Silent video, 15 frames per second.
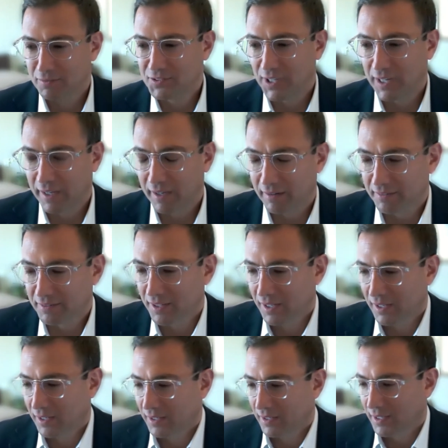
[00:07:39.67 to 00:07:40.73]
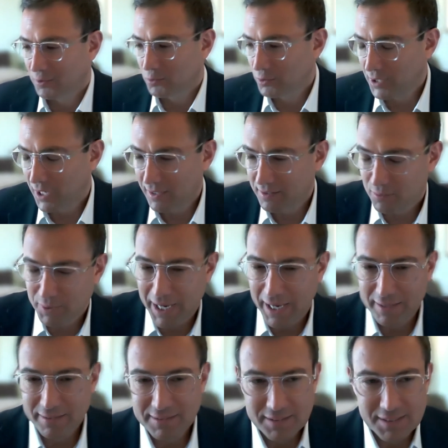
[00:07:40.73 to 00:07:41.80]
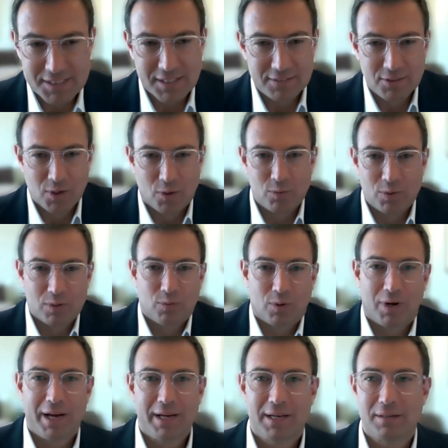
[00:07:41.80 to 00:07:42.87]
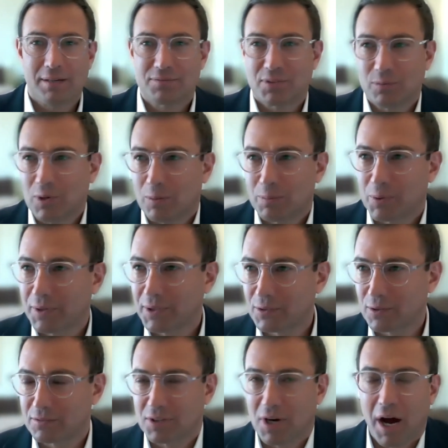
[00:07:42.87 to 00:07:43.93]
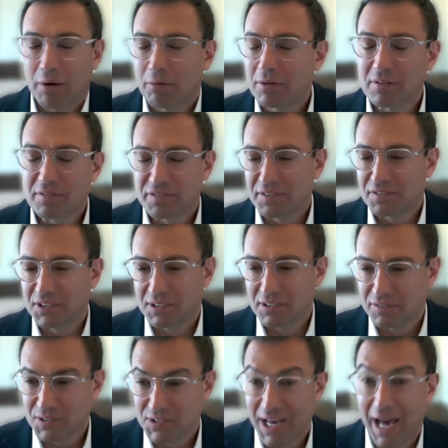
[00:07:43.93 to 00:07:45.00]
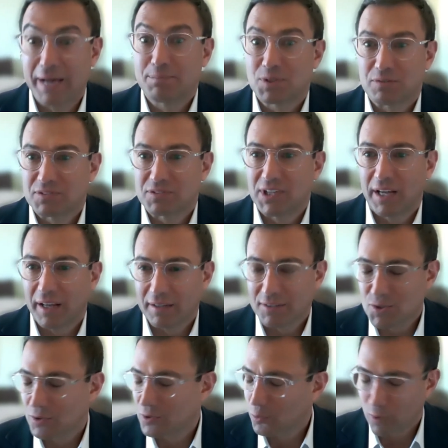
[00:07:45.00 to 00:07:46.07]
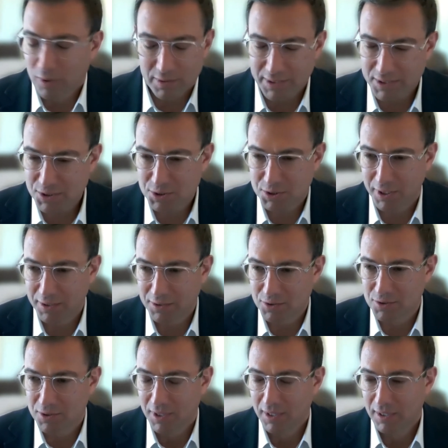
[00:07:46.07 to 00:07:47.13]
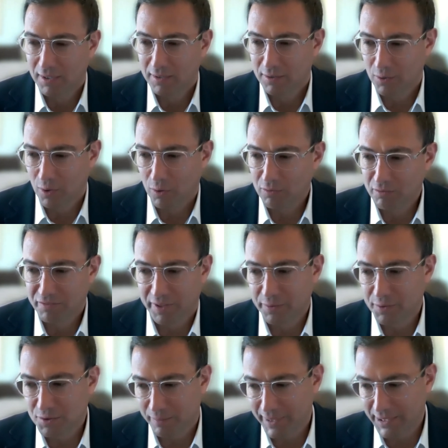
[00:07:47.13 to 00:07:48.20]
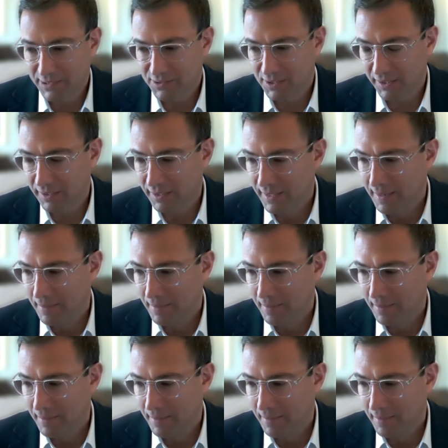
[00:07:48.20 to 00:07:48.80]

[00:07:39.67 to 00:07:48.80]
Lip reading: telehealth. And today, the reality is that, where I come from, we operate over 150 different types of telehealth. So the world has changed, very dramatically.